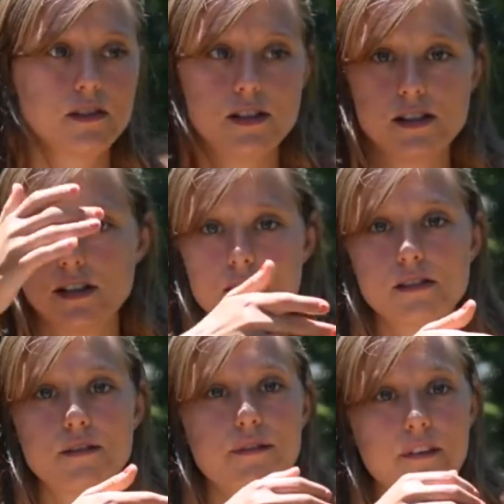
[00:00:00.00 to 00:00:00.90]

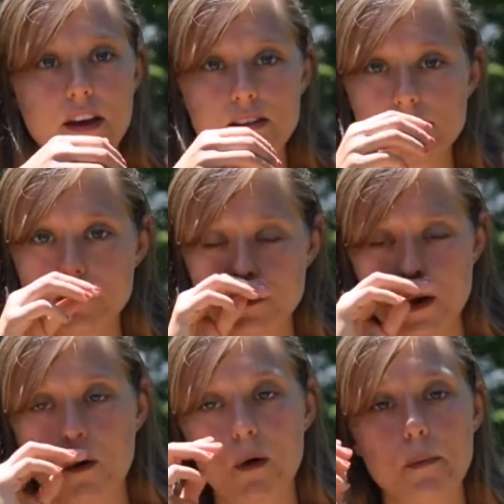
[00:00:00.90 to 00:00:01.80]
diseased face. It was
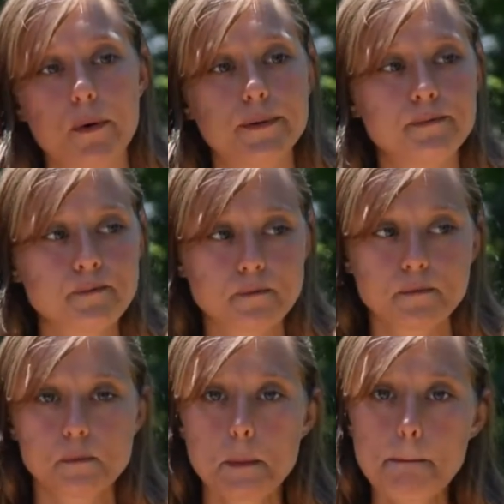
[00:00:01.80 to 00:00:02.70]
horrible.
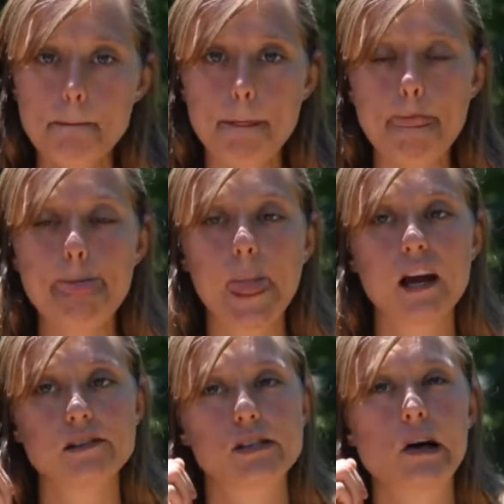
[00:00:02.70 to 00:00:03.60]

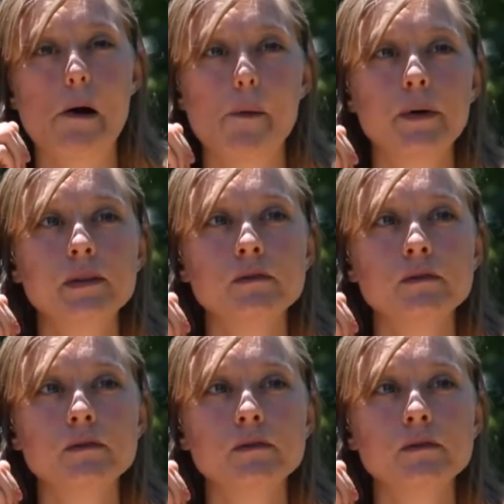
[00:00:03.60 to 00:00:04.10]
And so